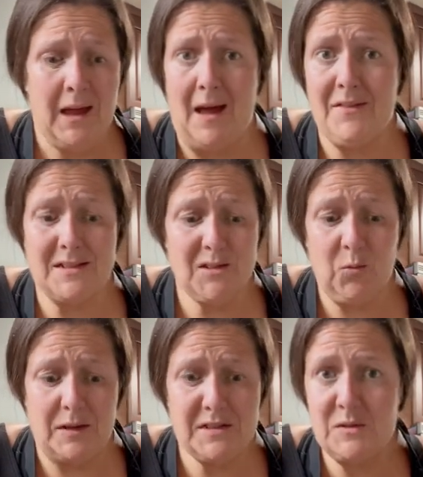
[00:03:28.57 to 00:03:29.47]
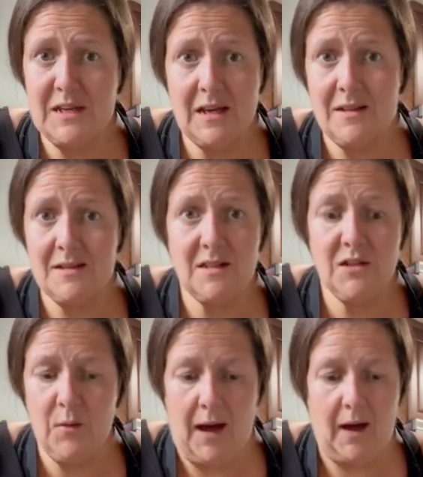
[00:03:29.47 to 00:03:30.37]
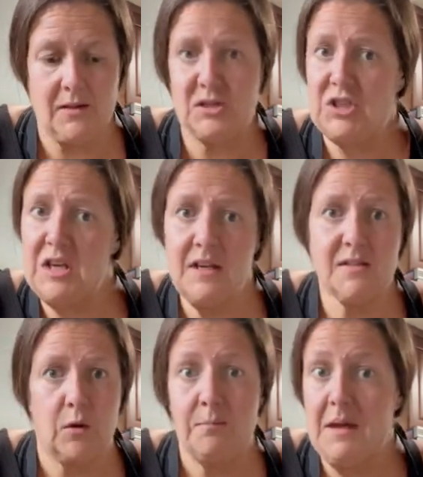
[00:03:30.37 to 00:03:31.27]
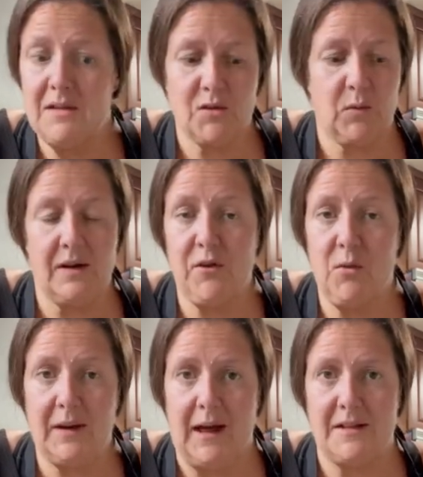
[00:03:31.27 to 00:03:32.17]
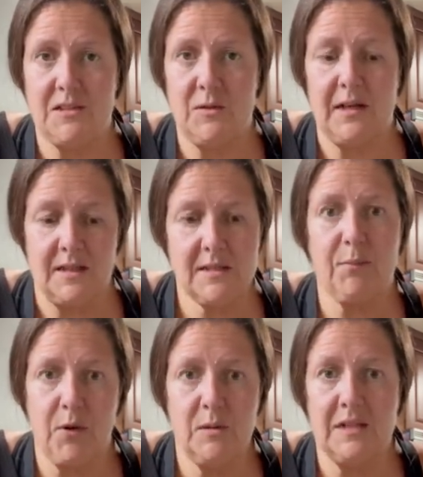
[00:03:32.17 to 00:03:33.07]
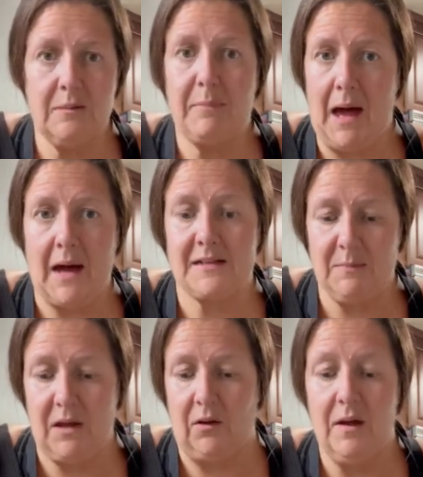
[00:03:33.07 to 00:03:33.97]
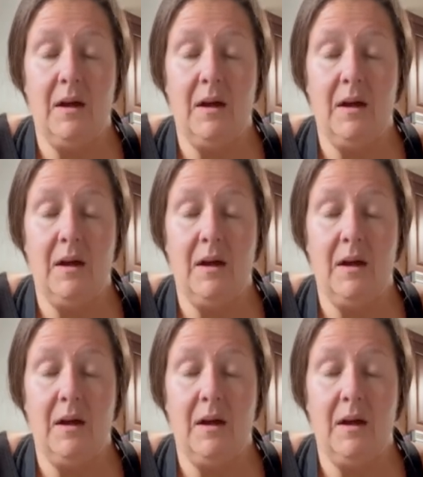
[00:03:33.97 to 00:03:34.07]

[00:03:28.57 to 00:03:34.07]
And then so once you take this and you add cheese or meats or whatever you want to add to it, it's a protein-packed meal.